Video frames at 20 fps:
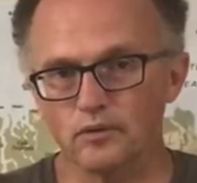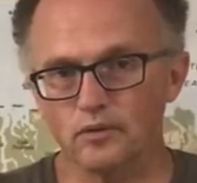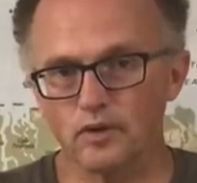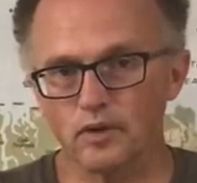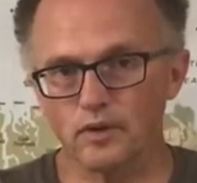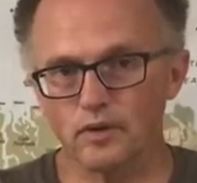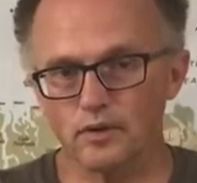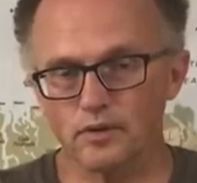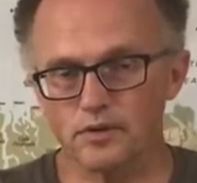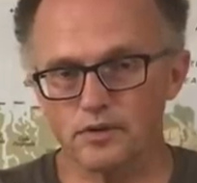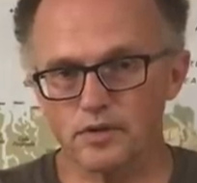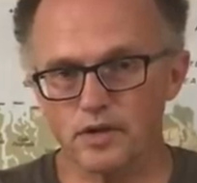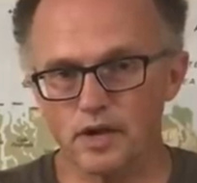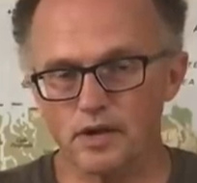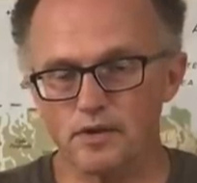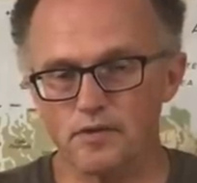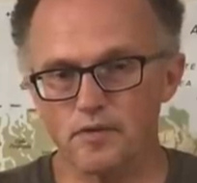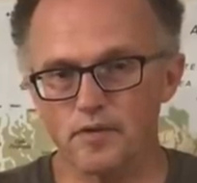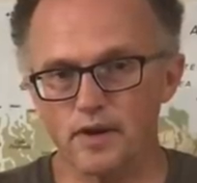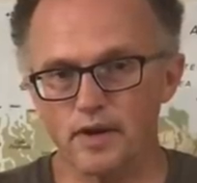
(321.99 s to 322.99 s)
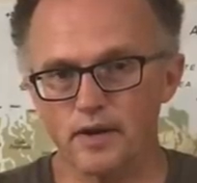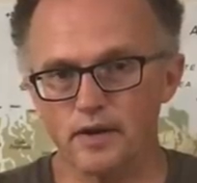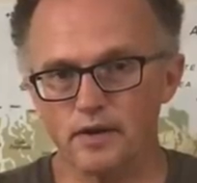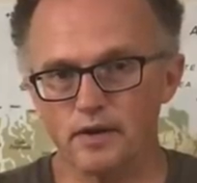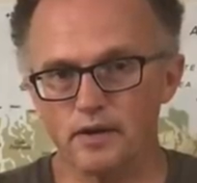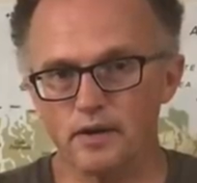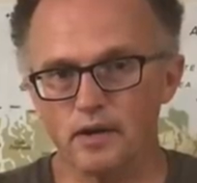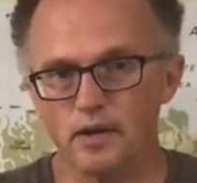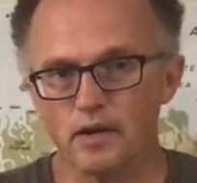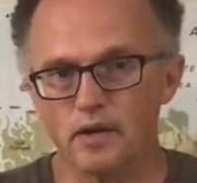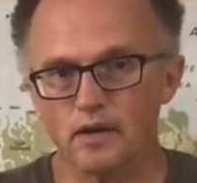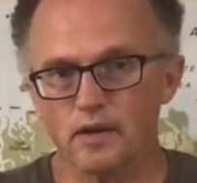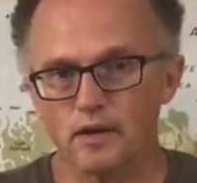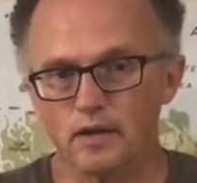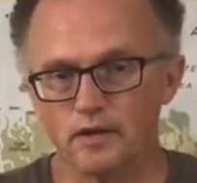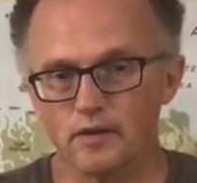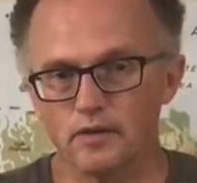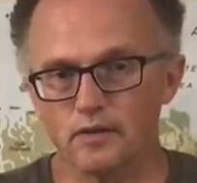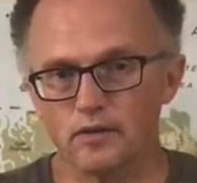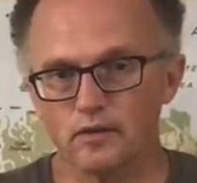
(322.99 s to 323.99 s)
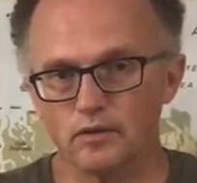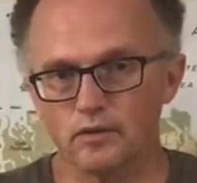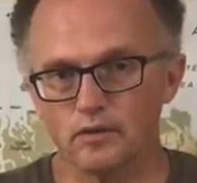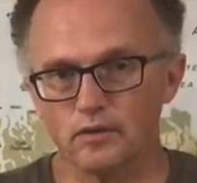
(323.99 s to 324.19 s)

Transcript: that are generated in the,